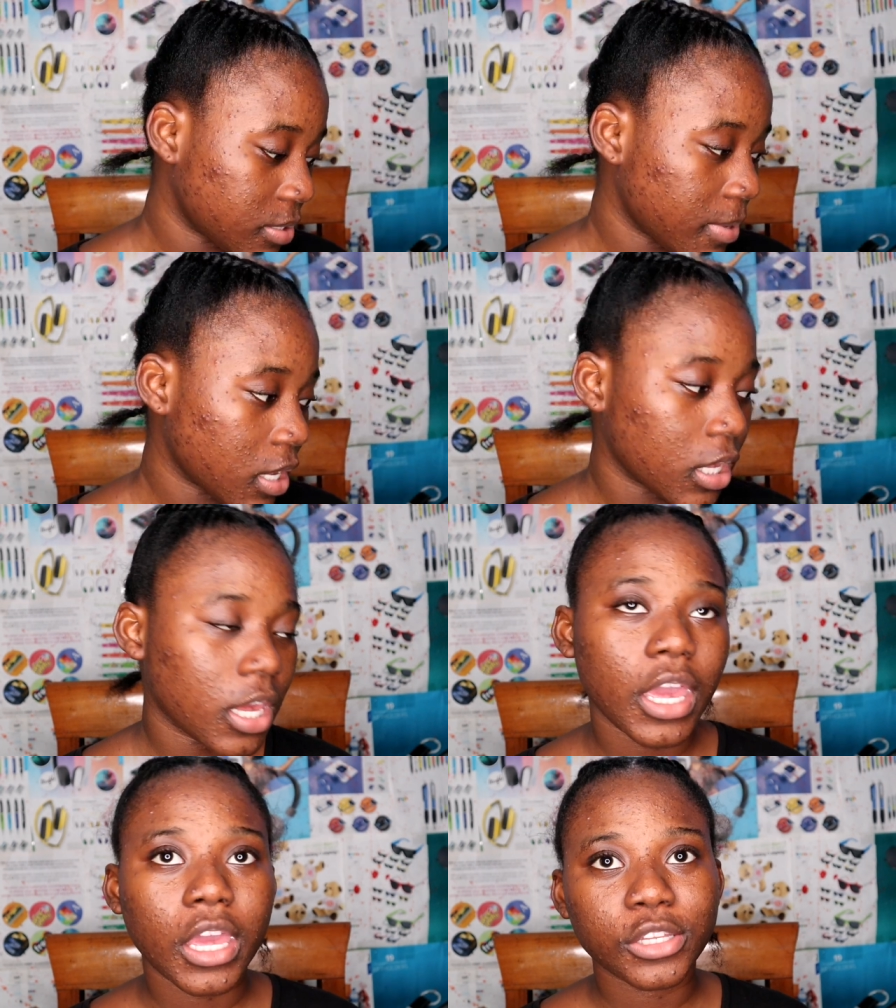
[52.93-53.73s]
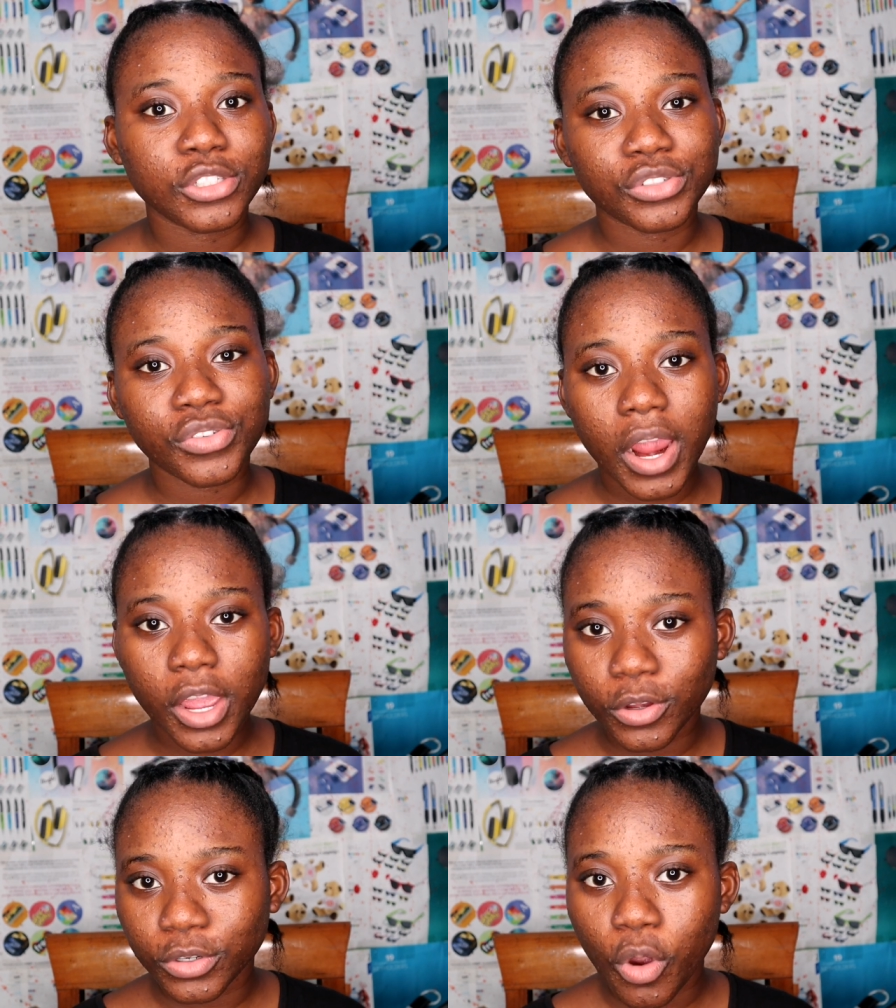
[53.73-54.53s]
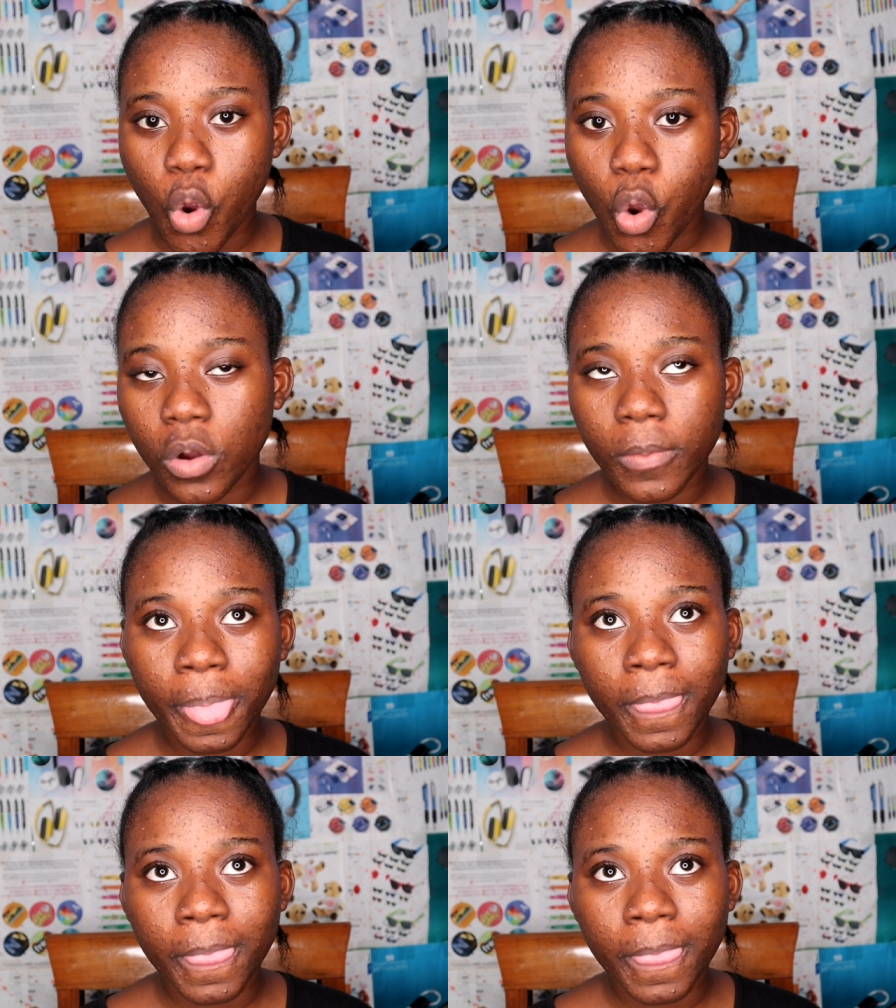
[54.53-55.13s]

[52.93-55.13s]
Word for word: to make a try on haul